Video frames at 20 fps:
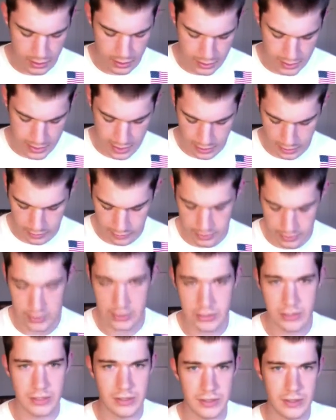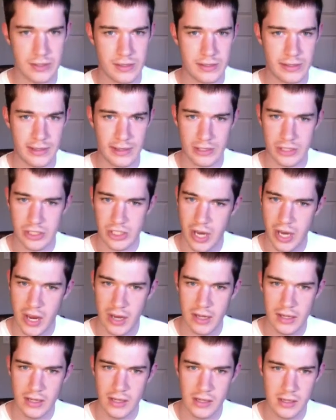Now it's just like a
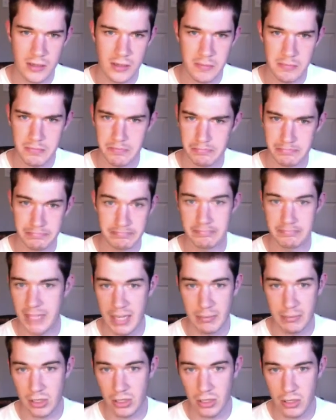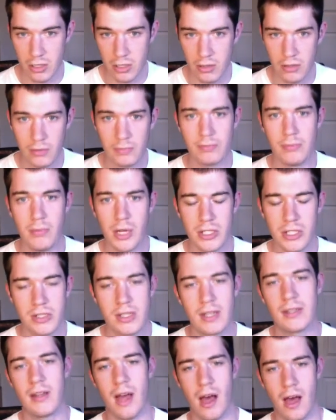shiny Apple logo, much
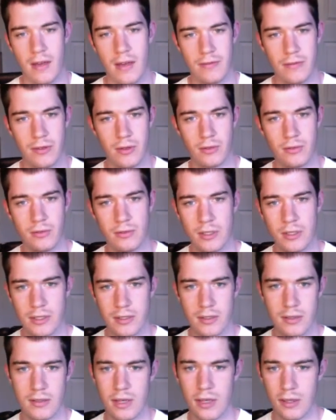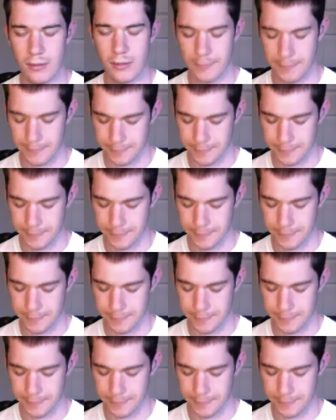like the iPhone is now.